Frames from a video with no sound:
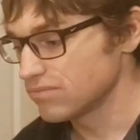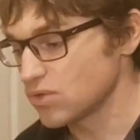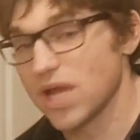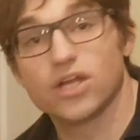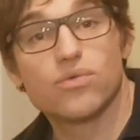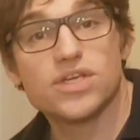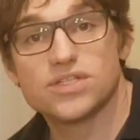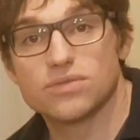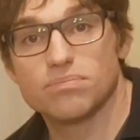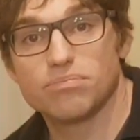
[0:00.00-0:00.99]
So I
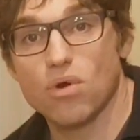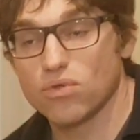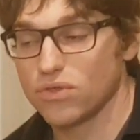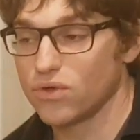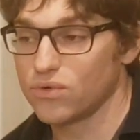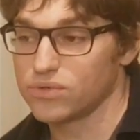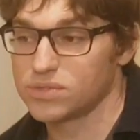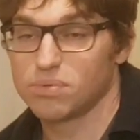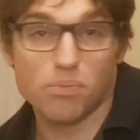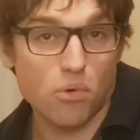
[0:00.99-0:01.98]
increased both of
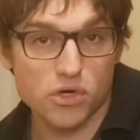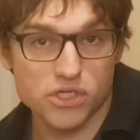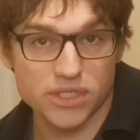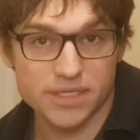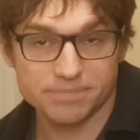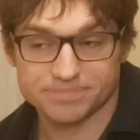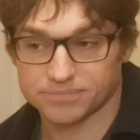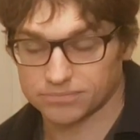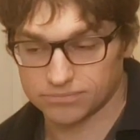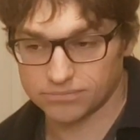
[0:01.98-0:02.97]
those proportionally.
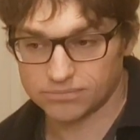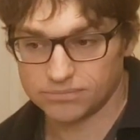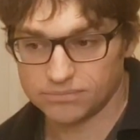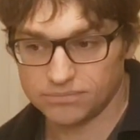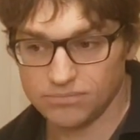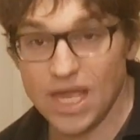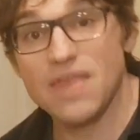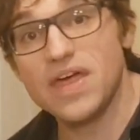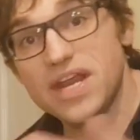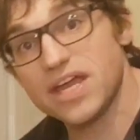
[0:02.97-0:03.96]

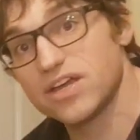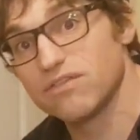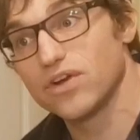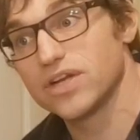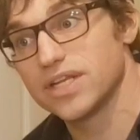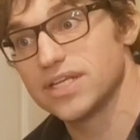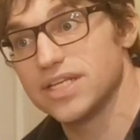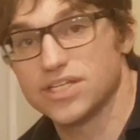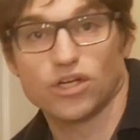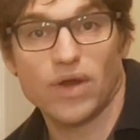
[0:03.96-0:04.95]
And then I converted it
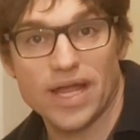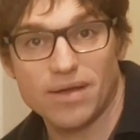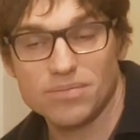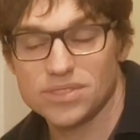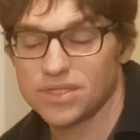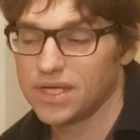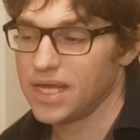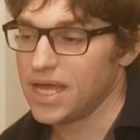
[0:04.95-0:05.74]
into grams.